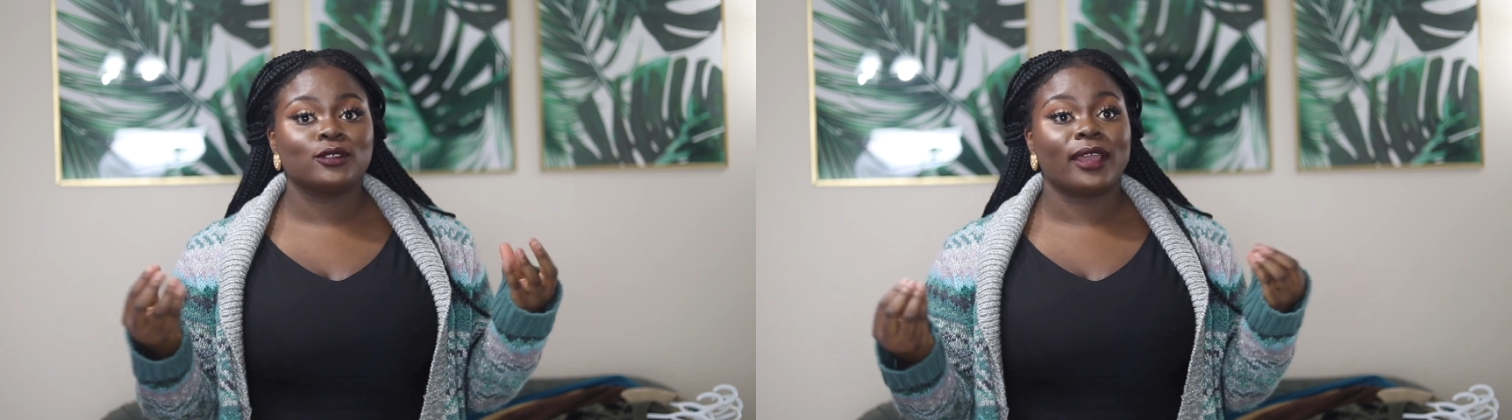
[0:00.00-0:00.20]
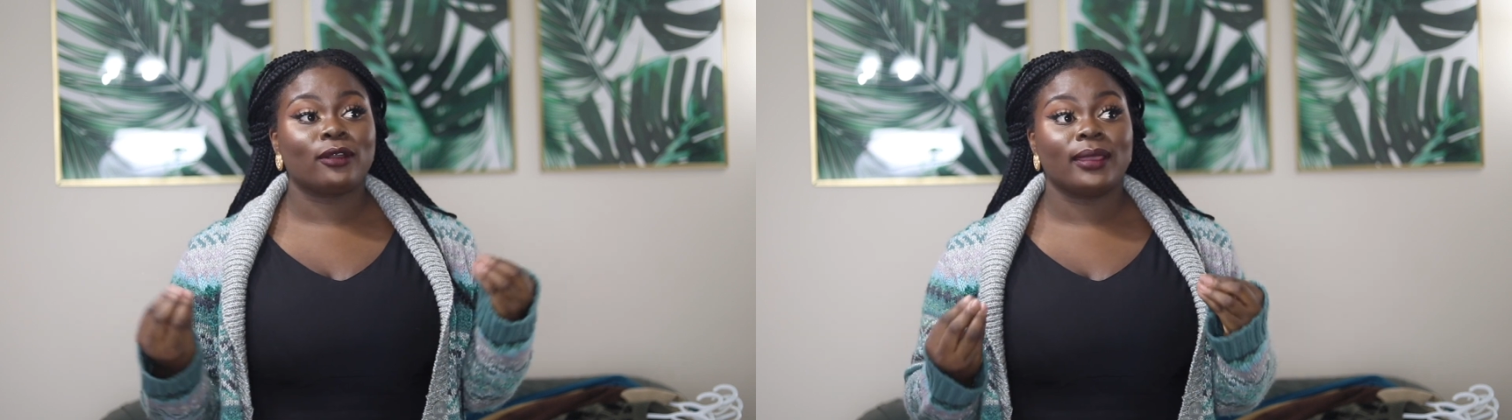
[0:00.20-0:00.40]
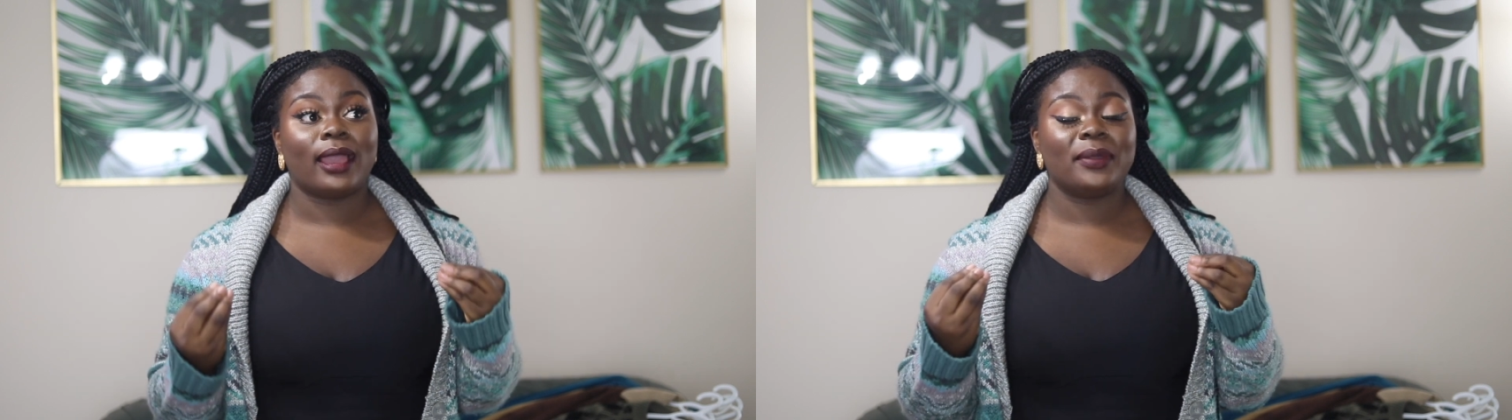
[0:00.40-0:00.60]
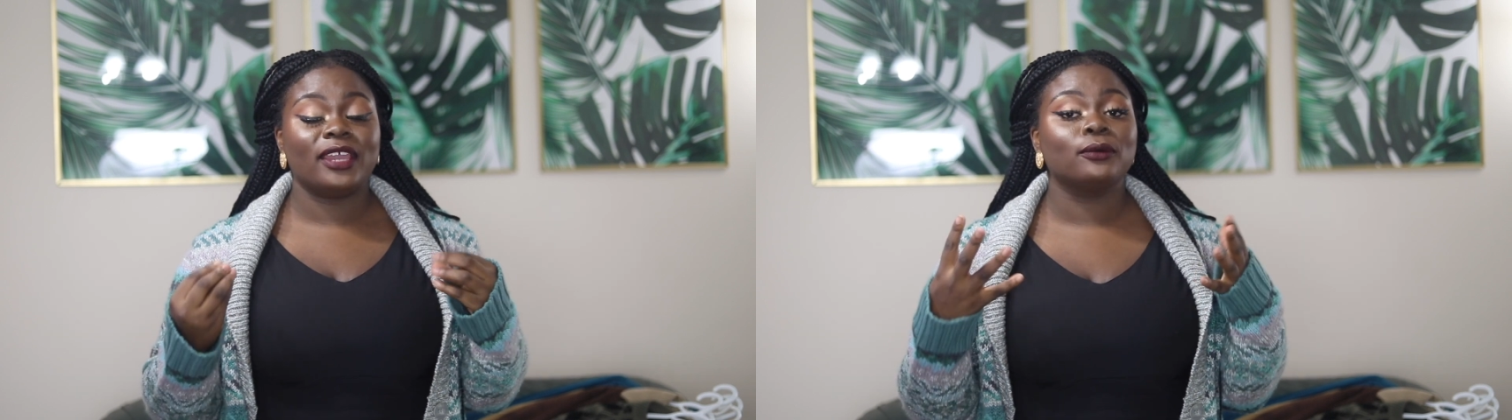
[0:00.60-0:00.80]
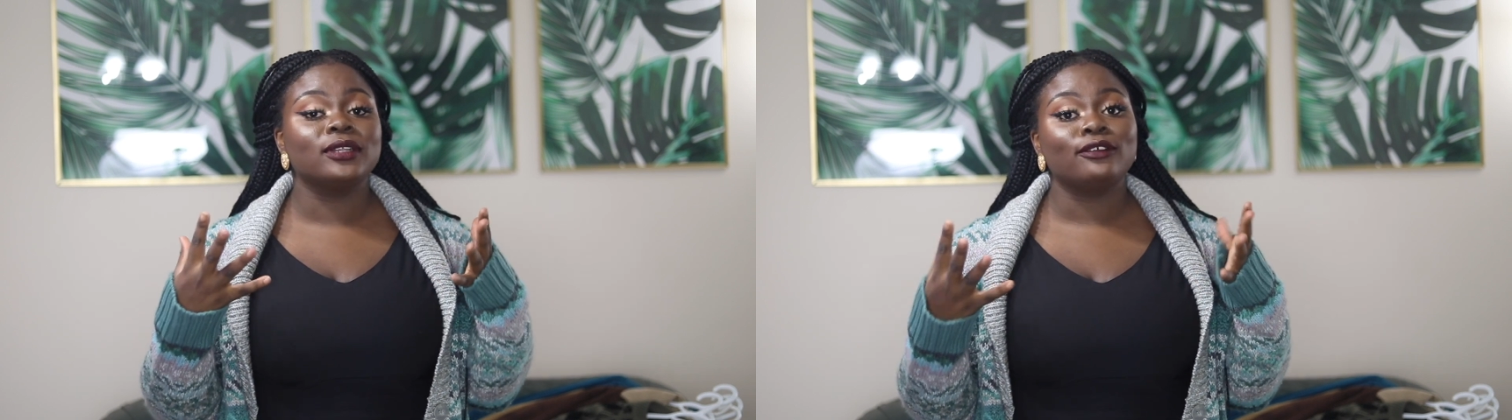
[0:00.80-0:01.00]
so I
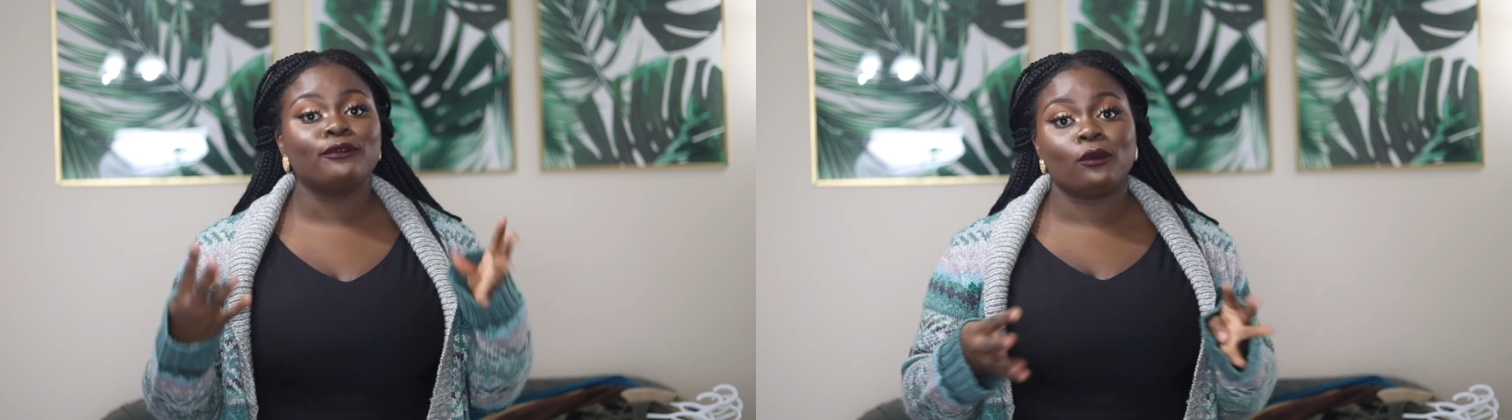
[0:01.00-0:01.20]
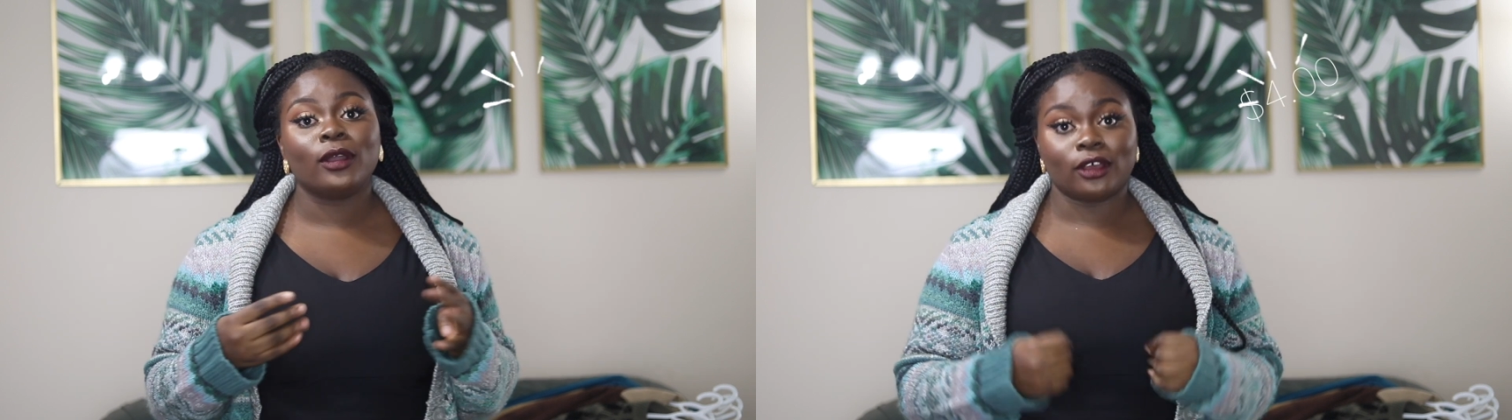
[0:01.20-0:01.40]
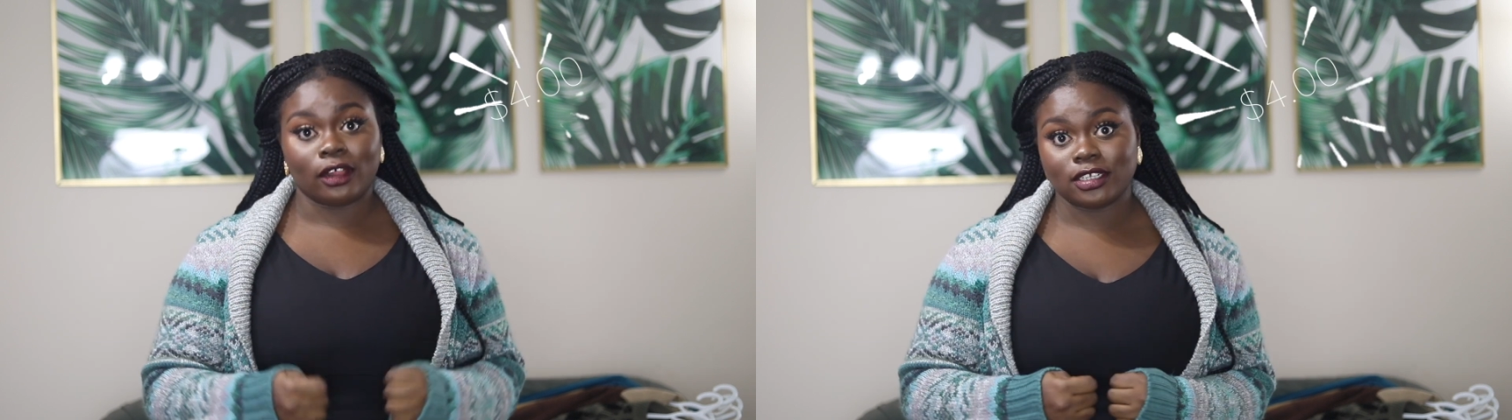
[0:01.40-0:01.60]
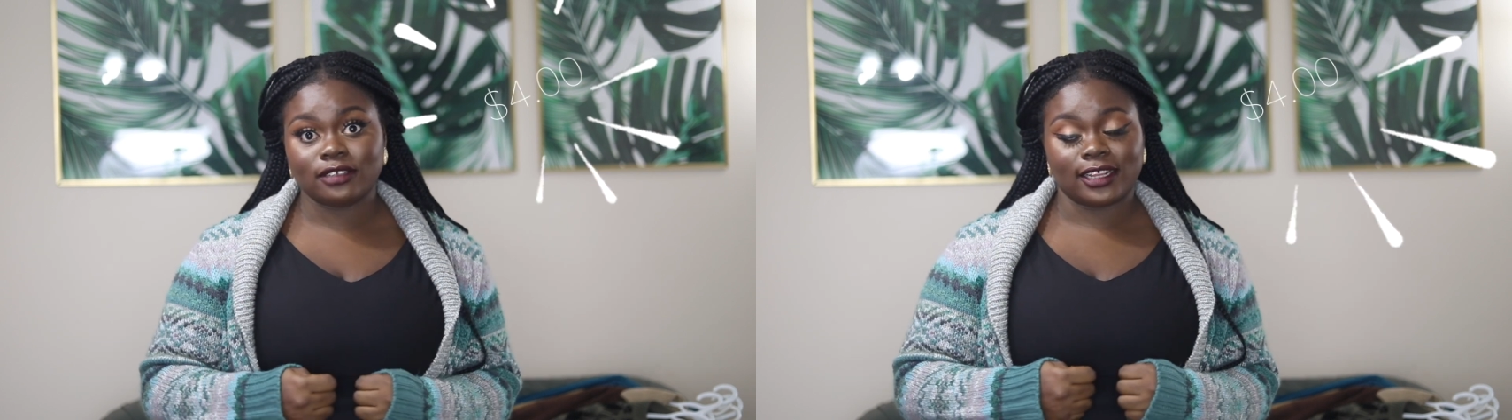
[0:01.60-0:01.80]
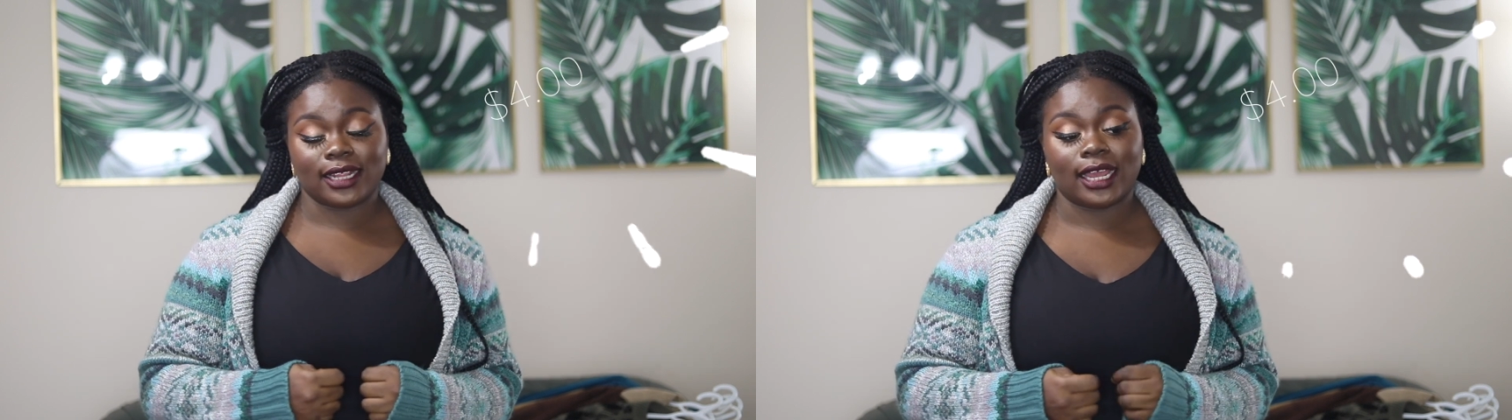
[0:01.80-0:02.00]
paid only $4
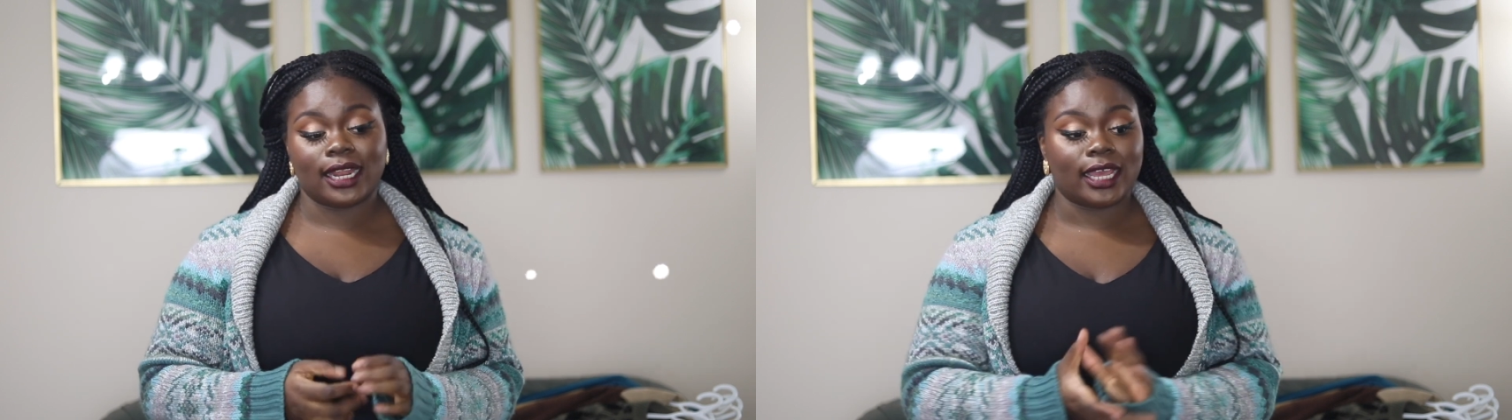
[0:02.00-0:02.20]
for that.